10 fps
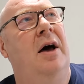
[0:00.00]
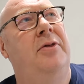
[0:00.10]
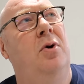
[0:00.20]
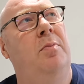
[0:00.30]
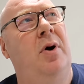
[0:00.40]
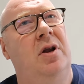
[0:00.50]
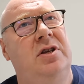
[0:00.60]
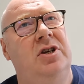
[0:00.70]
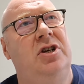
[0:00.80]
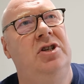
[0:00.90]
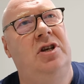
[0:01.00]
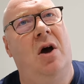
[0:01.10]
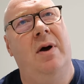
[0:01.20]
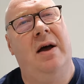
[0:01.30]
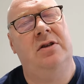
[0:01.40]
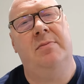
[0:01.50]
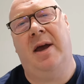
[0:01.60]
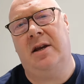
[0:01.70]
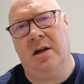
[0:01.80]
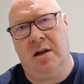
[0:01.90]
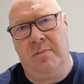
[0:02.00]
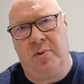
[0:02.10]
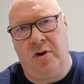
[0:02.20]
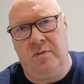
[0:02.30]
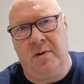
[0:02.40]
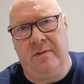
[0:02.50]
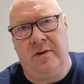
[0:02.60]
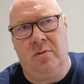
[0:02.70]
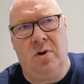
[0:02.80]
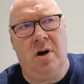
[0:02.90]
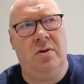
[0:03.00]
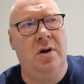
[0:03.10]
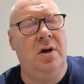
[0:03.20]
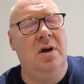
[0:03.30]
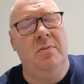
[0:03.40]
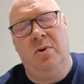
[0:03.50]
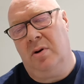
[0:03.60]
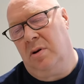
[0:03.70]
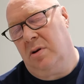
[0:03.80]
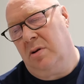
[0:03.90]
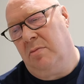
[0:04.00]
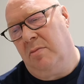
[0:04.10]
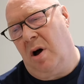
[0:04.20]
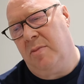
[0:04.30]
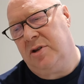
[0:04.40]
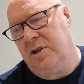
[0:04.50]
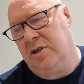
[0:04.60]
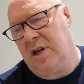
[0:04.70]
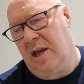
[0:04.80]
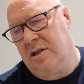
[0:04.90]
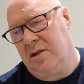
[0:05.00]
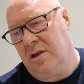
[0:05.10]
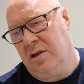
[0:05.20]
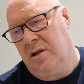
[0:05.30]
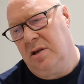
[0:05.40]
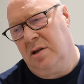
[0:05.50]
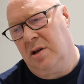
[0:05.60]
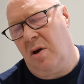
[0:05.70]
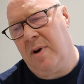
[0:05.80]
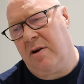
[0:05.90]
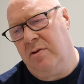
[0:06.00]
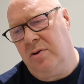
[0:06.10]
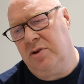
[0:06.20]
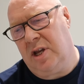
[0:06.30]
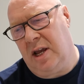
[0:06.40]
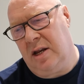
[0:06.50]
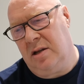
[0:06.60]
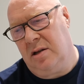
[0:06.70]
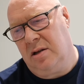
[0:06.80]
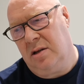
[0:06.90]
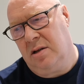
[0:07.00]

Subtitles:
I thought politicians go out to make an improvement for the world. But my missus says, no matter who's in,